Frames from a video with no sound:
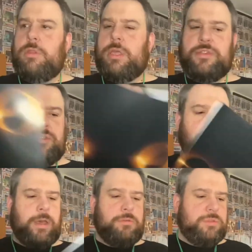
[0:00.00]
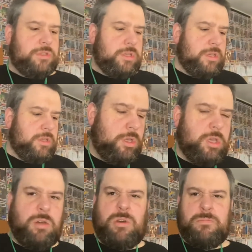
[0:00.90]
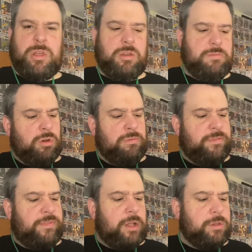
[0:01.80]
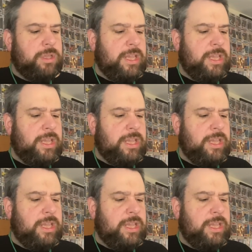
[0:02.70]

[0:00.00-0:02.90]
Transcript: There's the poster. I won't bother unfolding